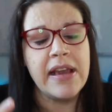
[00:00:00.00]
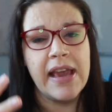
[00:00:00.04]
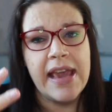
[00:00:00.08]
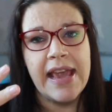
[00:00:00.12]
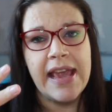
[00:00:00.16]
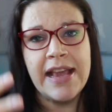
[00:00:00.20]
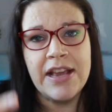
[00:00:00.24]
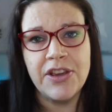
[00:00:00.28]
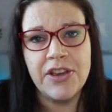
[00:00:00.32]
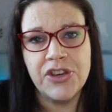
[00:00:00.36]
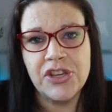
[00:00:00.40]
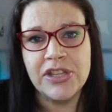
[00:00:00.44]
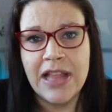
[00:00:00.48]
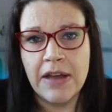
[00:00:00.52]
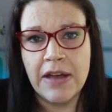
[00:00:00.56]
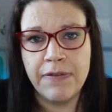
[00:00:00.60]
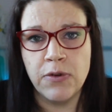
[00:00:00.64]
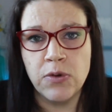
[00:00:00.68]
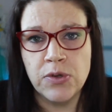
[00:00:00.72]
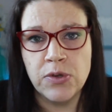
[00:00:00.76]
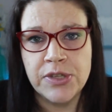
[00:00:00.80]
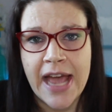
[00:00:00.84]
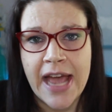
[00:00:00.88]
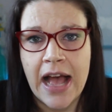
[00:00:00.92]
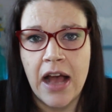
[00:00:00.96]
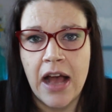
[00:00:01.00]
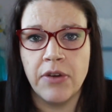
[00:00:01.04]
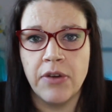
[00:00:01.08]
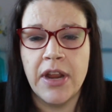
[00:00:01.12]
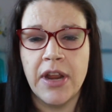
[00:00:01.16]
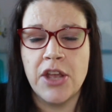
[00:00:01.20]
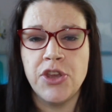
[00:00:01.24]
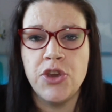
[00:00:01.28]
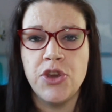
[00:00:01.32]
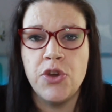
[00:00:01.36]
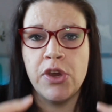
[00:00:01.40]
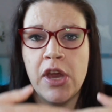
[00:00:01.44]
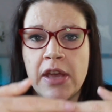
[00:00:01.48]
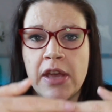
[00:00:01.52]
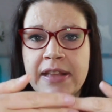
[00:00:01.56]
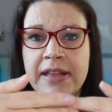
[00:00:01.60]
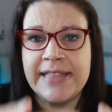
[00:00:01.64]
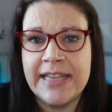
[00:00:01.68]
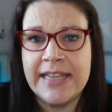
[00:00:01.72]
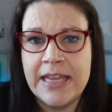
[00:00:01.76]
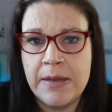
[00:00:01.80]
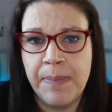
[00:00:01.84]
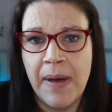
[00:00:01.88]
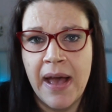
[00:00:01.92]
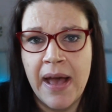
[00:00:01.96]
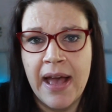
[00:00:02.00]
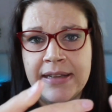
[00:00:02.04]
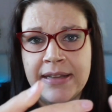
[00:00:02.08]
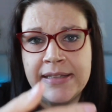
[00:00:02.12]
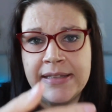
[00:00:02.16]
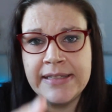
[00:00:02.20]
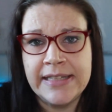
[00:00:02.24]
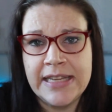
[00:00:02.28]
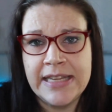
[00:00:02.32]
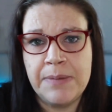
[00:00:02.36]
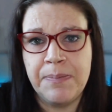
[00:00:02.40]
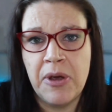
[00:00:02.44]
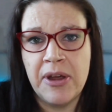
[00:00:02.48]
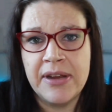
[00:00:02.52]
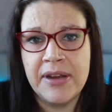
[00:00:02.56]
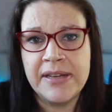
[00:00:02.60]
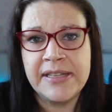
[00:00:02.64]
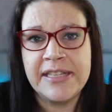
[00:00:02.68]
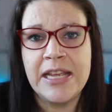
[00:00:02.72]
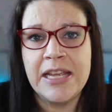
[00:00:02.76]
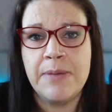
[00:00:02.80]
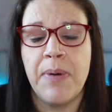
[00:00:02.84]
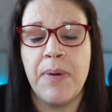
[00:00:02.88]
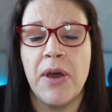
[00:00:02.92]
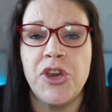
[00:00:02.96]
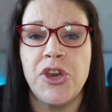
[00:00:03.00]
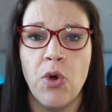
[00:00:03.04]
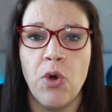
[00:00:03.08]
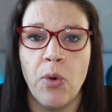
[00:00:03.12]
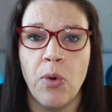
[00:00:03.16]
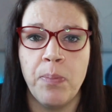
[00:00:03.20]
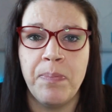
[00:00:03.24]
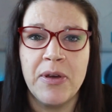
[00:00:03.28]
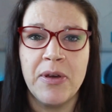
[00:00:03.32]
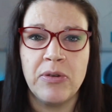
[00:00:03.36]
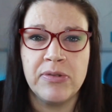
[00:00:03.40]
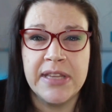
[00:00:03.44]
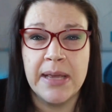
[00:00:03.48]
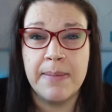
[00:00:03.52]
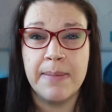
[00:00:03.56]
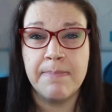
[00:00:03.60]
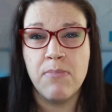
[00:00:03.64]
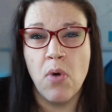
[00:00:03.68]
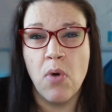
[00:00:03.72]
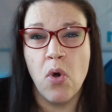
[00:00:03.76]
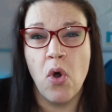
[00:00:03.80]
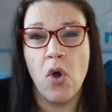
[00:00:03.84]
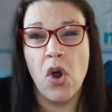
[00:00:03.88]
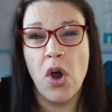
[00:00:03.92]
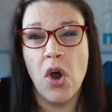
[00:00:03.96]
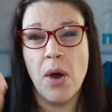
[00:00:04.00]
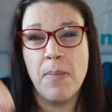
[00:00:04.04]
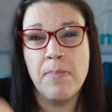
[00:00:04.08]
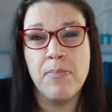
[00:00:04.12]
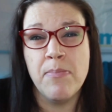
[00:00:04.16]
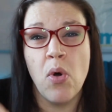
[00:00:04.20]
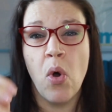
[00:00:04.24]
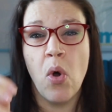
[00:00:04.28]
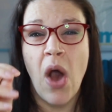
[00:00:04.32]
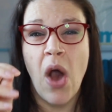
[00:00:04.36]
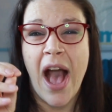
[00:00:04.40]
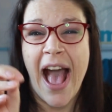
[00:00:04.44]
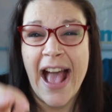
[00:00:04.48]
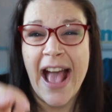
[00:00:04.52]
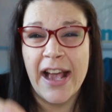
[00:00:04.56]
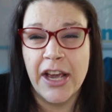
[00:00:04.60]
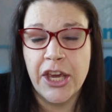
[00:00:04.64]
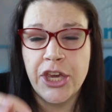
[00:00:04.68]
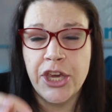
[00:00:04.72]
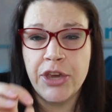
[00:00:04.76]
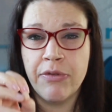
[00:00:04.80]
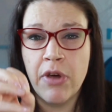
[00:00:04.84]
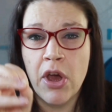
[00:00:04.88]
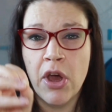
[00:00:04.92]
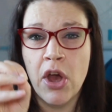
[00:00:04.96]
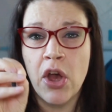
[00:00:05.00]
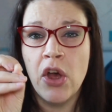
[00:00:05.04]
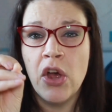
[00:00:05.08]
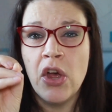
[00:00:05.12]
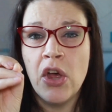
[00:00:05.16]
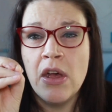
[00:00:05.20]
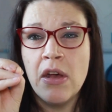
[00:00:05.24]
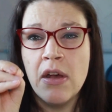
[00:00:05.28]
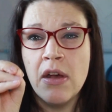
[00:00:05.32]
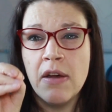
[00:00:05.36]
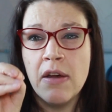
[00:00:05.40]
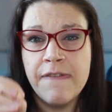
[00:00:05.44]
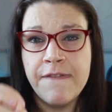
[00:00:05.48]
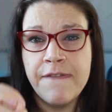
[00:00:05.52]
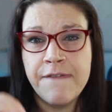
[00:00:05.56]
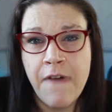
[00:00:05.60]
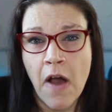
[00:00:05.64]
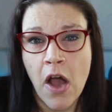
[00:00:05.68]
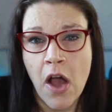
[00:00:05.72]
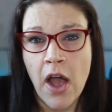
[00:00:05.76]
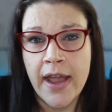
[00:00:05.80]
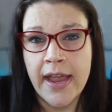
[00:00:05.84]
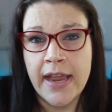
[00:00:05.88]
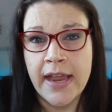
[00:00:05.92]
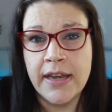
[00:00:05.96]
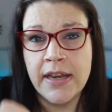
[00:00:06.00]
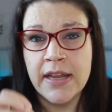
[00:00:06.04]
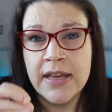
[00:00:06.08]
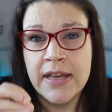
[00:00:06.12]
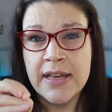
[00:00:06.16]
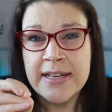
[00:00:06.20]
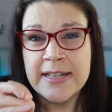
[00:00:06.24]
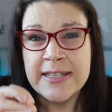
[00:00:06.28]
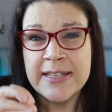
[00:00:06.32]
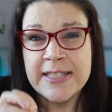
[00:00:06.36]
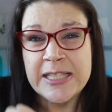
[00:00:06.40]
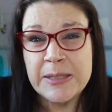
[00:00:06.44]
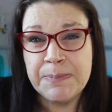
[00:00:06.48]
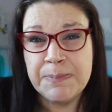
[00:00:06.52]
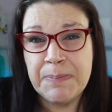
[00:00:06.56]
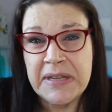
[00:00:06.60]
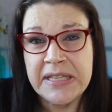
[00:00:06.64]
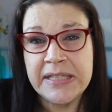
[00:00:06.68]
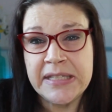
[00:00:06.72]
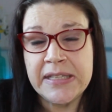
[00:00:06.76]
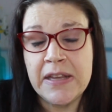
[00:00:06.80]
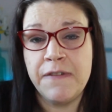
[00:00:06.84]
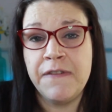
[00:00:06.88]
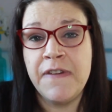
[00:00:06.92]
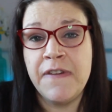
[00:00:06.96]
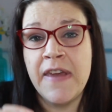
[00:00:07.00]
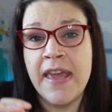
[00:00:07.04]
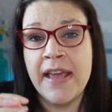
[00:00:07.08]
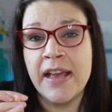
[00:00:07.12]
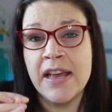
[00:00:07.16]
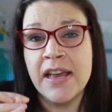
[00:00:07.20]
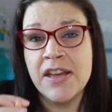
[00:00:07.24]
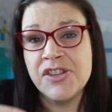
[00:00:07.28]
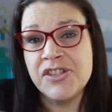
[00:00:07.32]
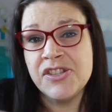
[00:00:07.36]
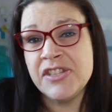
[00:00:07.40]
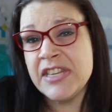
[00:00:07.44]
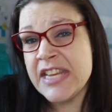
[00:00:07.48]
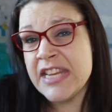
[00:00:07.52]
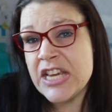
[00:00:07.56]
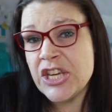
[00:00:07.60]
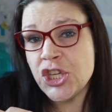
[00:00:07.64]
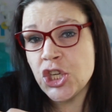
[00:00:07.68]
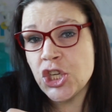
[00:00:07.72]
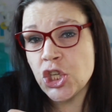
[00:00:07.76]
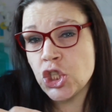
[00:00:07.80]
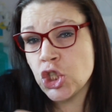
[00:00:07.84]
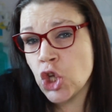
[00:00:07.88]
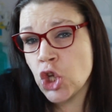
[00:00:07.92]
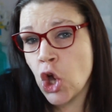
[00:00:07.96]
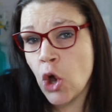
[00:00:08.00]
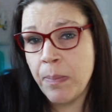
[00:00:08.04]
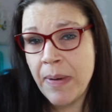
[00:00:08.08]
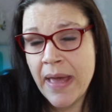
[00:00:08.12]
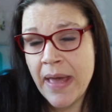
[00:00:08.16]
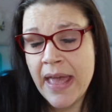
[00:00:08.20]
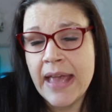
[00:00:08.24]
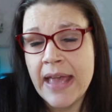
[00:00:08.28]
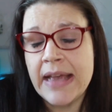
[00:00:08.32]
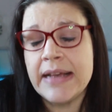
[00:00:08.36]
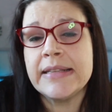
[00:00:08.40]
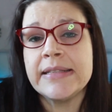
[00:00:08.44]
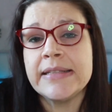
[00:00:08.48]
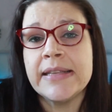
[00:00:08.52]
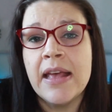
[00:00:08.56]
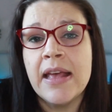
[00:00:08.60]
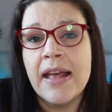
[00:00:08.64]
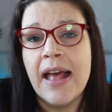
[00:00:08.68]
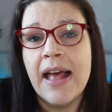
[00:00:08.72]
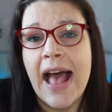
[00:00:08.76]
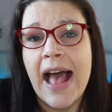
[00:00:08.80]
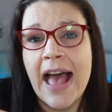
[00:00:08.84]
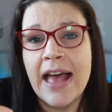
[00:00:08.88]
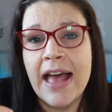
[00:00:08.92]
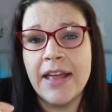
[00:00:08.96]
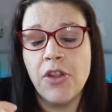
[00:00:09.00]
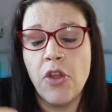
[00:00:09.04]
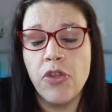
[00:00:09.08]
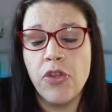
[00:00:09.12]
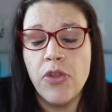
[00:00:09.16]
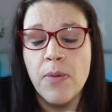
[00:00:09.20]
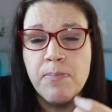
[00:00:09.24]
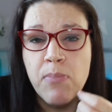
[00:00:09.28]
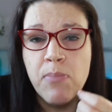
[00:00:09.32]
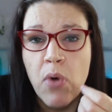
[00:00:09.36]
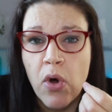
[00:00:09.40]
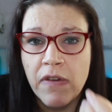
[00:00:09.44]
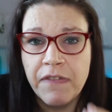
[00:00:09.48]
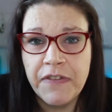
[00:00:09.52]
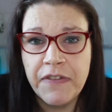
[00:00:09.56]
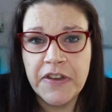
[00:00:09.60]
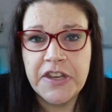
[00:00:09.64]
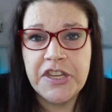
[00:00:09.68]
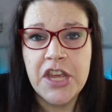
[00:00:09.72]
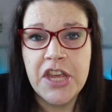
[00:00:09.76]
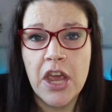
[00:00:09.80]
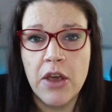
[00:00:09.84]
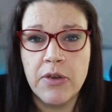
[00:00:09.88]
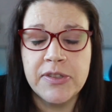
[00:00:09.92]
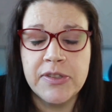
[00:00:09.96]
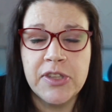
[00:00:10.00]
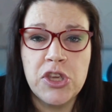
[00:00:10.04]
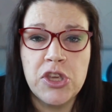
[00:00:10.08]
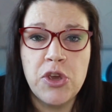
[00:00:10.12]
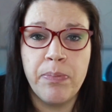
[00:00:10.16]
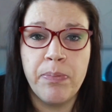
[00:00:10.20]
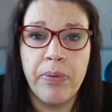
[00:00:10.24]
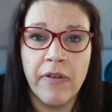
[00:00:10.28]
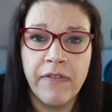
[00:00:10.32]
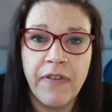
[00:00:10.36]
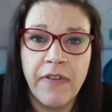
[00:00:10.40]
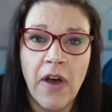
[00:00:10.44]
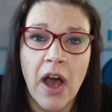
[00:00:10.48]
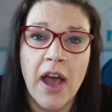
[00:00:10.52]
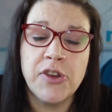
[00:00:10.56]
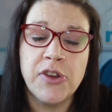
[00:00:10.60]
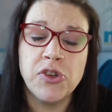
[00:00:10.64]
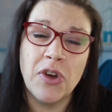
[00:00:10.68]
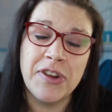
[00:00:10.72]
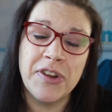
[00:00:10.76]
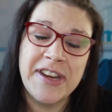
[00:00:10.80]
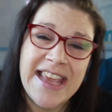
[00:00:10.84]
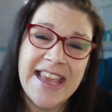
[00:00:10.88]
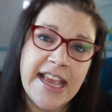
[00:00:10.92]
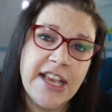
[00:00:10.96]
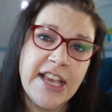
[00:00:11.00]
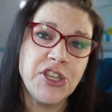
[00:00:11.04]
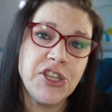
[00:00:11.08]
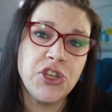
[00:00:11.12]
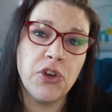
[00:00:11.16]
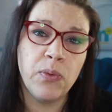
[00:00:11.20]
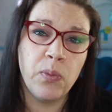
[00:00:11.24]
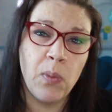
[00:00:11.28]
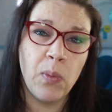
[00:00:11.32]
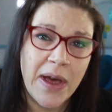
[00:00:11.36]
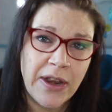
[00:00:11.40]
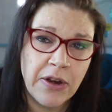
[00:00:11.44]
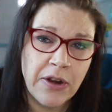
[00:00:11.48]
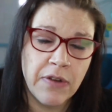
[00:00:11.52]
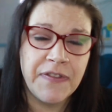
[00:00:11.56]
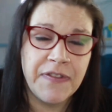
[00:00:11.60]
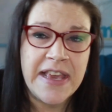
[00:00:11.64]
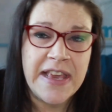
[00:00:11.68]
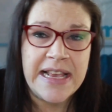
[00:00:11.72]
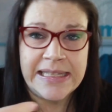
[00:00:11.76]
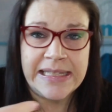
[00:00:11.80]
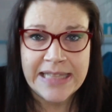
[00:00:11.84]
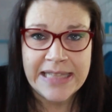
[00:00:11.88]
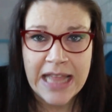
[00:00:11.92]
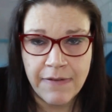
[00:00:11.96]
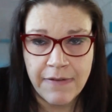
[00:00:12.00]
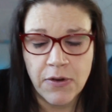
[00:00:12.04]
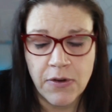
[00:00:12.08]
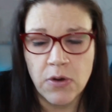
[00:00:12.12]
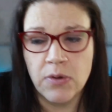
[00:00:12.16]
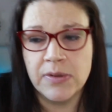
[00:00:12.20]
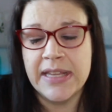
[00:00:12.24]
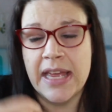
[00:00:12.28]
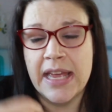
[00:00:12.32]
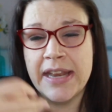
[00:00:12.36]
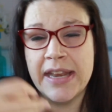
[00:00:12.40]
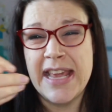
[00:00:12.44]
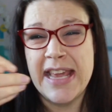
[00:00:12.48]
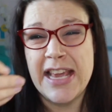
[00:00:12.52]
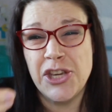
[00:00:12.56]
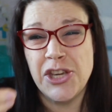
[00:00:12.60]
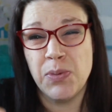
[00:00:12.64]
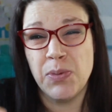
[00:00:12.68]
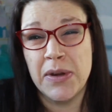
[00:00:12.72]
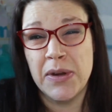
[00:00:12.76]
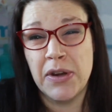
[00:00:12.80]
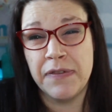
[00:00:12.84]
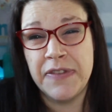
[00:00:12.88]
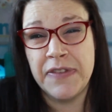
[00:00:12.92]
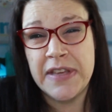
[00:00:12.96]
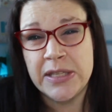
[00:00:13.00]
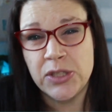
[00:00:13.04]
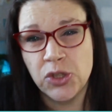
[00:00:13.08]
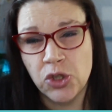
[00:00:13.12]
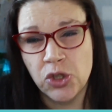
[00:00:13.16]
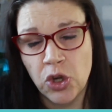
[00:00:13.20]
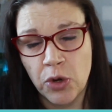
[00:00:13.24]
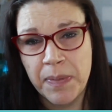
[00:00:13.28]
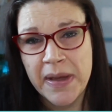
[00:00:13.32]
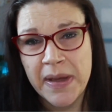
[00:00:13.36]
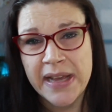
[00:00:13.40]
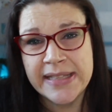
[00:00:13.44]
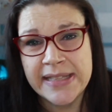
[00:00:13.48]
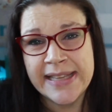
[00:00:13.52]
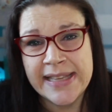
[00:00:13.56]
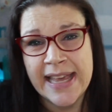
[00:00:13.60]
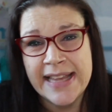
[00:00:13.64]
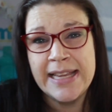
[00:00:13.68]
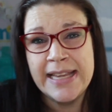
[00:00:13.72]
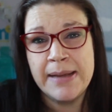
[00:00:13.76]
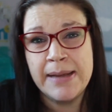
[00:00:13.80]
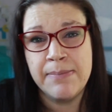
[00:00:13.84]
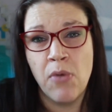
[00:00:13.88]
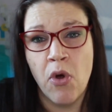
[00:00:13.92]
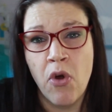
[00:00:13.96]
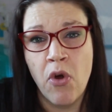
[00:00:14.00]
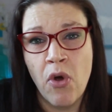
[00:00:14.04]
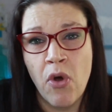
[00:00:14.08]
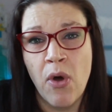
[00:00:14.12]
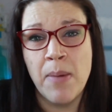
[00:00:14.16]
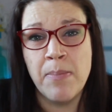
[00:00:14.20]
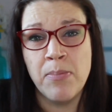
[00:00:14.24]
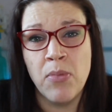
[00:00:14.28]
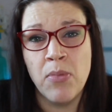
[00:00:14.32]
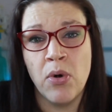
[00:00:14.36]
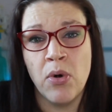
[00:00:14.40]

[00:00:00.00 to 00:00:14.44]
each level down and you get deeper and deeper and deeper, you're building more and more accurate, fine, specific niche topics. And the more videos that you provide on each one of these levels and each one of these topics getting more and more